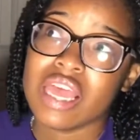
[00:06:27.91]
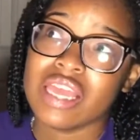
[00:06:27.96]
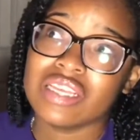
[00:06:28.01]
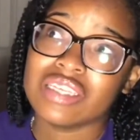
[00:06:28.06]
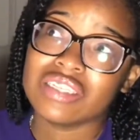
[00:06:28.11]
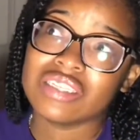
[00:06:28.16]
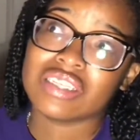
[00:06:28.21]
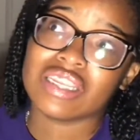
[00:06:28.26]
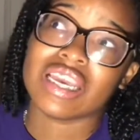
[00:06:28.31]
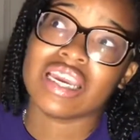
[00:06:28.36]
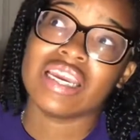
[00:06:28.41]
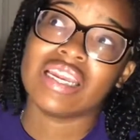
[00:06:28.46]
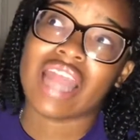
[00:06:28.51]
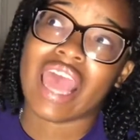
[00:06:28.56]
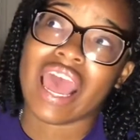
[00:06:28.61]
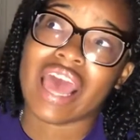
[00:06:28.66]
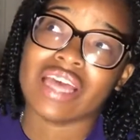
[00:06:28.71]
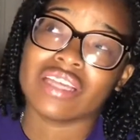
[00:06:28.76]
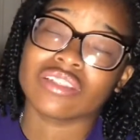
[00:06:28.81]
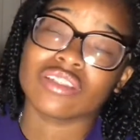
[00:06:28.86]
seen
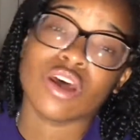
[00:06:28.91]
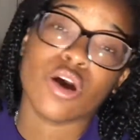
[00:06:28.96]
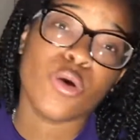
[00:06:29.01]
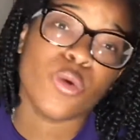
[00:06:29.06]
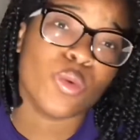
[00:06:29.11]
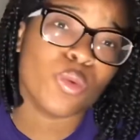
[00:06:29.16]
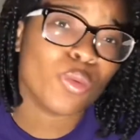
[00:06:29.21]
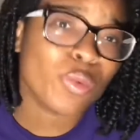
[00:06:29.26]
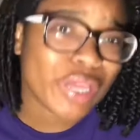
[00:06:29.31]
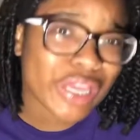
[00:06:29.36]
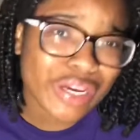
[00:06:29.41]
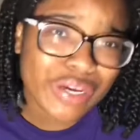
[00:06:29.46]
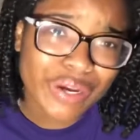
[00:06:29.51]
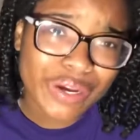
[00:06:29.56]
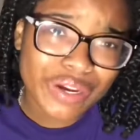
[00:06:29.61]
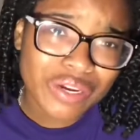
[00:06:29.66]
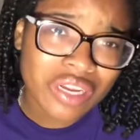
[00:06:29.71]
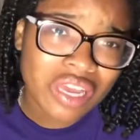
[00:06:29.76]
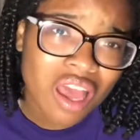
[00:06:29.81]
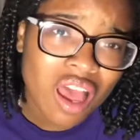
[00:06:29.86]
as
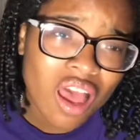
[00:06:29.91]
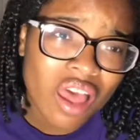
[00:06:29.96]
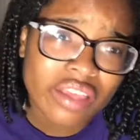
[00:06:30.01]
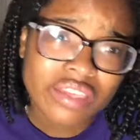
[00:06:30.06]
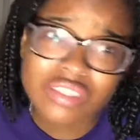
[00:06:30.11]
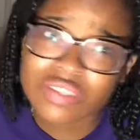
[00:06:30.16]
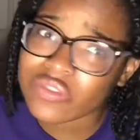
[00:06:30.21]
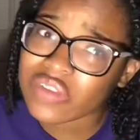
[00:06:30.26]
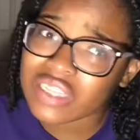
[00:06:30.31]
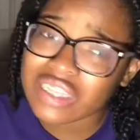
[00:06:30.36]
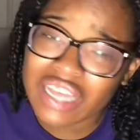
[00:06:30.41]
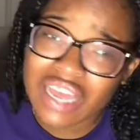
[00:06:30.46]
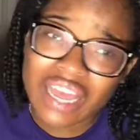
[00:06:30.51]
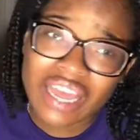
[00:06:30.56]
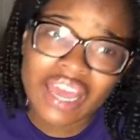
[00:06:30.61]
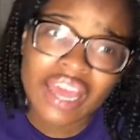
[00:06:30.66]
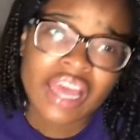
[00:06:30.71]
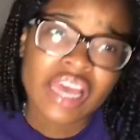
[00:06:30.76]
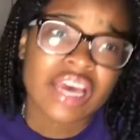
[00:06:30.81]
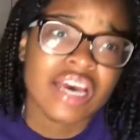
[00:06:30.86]
weird and stuff like that.